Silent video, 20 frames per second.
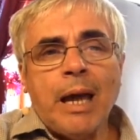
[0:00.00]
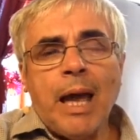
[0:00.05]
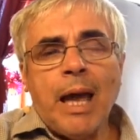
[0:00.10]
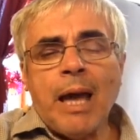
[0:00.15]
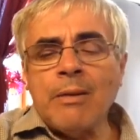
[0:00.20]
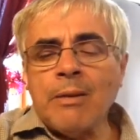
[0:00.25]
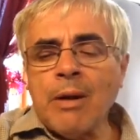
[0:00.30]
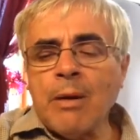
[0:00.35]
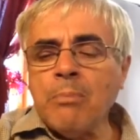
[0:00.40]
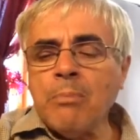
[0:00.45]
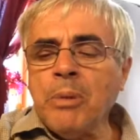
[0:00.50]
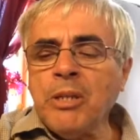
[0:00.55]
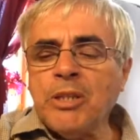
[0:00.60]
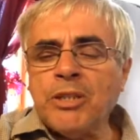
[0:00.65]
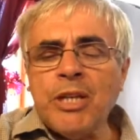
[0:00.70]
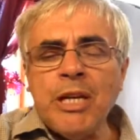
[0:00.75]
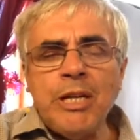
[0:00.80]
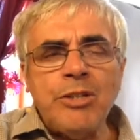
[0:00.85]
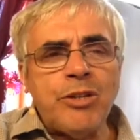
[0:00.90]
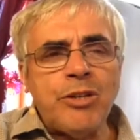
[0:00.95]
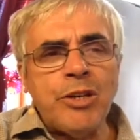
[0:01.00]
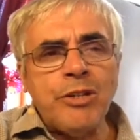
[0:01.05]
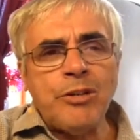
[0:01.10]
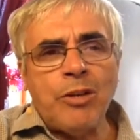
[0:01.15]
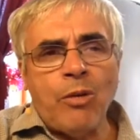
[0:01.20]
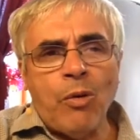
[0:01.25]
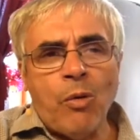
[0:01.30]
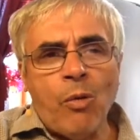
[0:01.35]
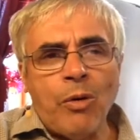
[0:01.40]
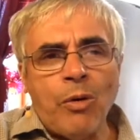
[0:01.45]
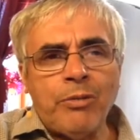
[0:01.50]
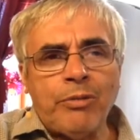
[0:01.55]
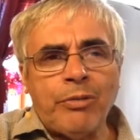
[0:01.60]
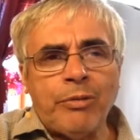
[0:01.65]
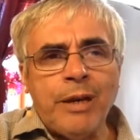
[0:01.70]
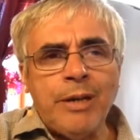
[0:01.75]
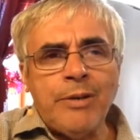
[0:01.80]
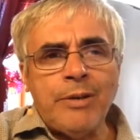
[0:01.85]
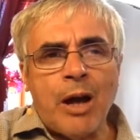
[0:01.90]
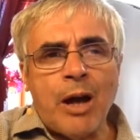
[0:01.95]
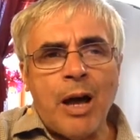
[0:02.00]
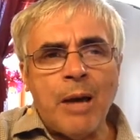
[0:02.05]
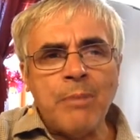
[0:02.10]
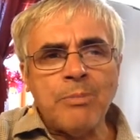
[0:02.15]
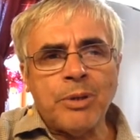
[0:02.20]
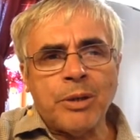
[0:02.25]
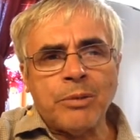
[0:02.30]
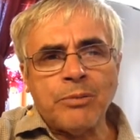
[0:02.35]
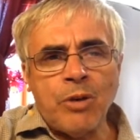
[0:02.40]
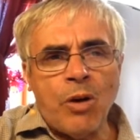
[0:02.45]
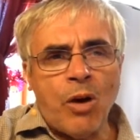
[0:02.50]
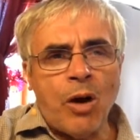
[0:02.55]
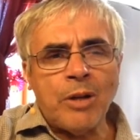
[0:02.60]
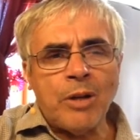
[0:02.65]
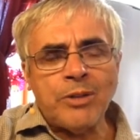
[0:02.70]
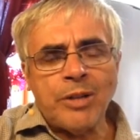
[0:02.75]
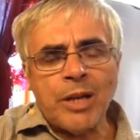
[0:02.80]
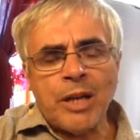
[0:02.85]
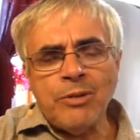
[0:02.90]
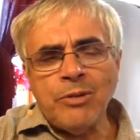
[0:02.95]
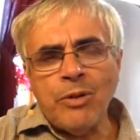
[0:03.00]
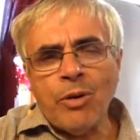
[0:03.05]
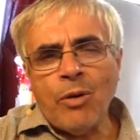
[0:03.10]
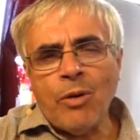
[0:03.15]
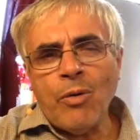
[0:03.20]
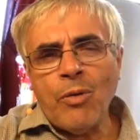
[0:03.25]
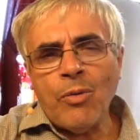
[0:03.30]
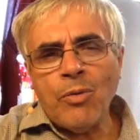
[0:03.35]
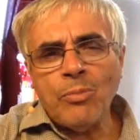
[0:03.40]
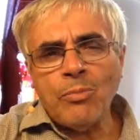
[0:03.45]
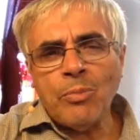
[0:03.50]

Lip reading: And beseeching the Lord three times, and God saying, "No,